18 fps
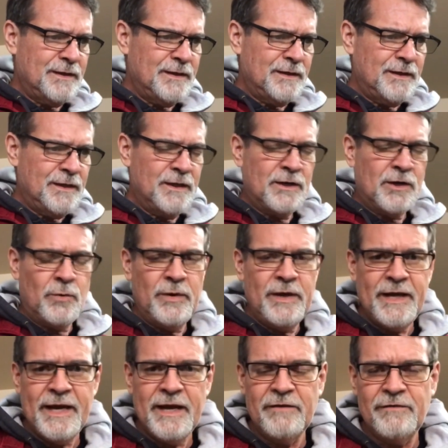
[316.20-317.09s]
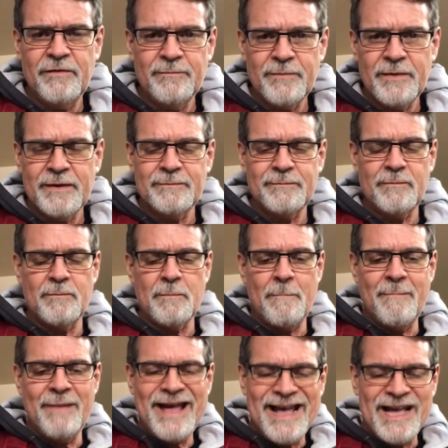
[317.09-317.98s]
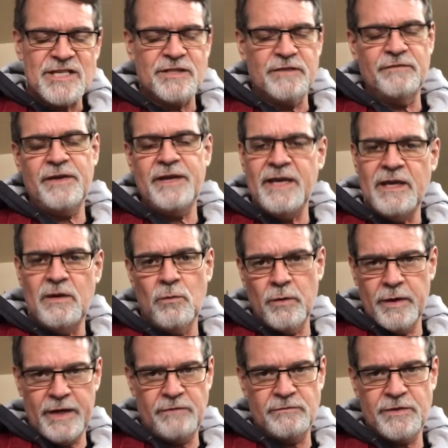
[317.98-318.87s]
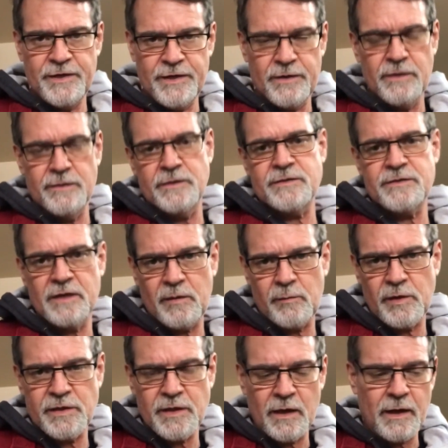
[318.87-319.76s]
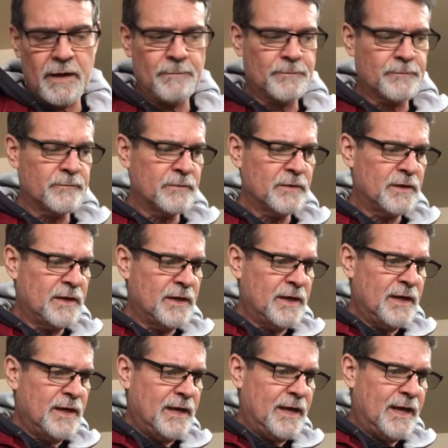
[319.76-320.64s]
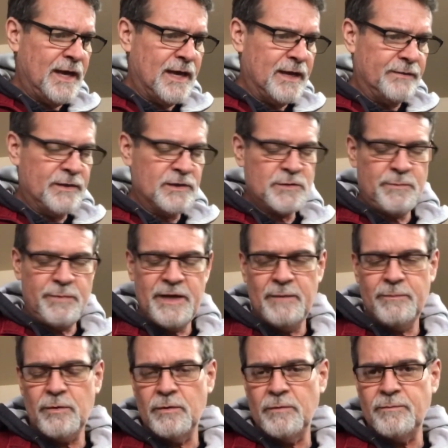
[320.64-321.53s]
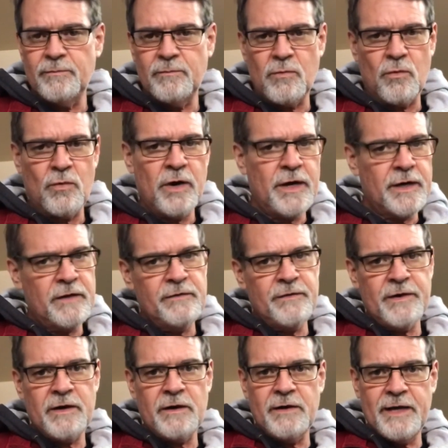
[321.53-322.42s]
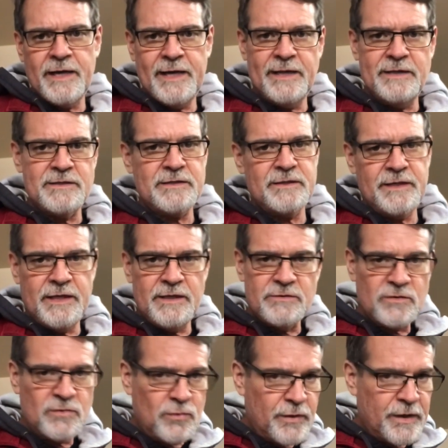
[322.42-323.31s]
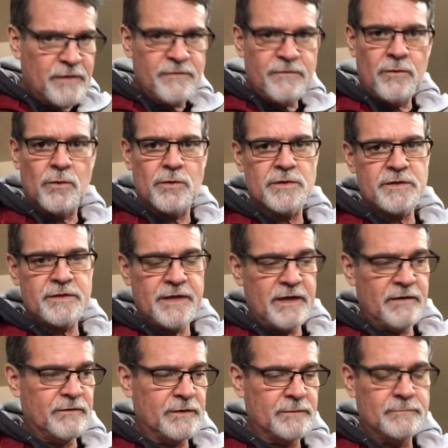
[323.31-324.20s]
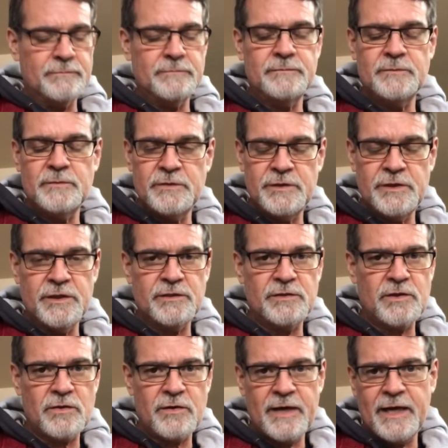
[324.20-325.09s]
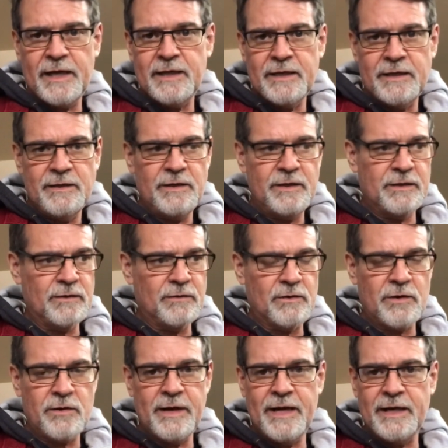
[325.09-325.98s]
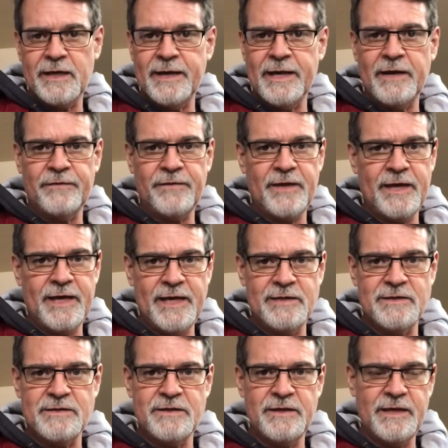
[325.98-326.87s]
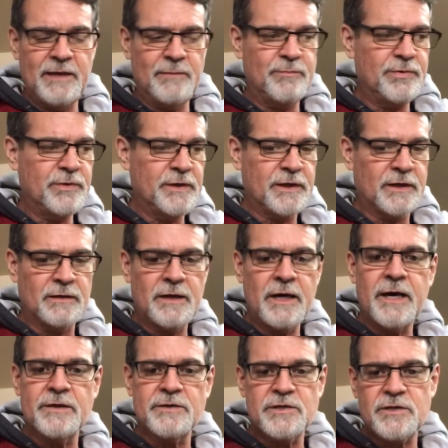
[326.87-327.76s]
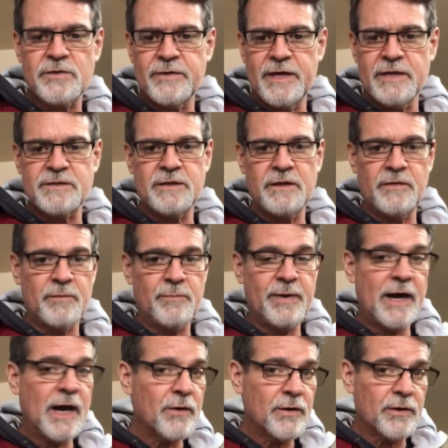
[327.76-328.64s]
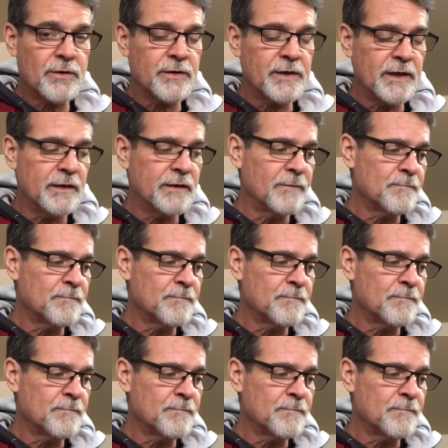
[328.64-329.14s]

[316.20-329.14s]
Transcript: You know, we have massive heat waves here in the summertime, and there's people running their ACs 24/7, just cranking out the AC, putting a lot of stress on the power grid.